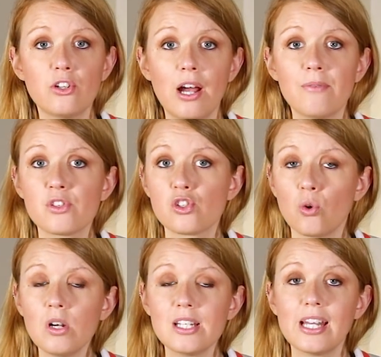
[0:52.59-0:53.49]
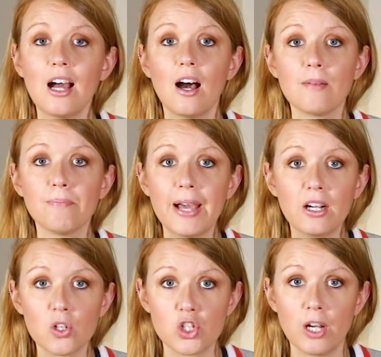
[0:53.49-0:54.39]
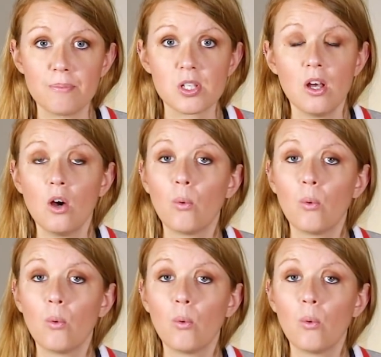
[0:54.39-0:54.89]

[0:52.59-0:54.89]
drives store data on microchips,